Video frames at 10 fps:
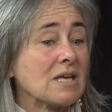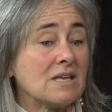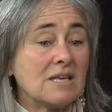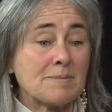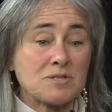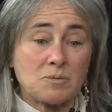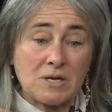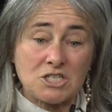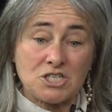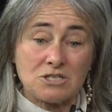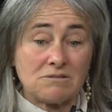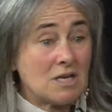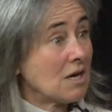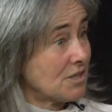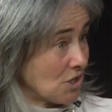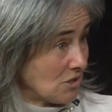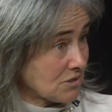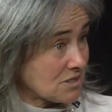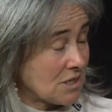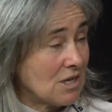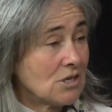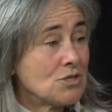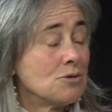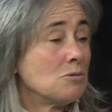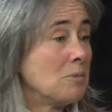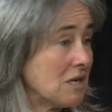Ipswich young adults to be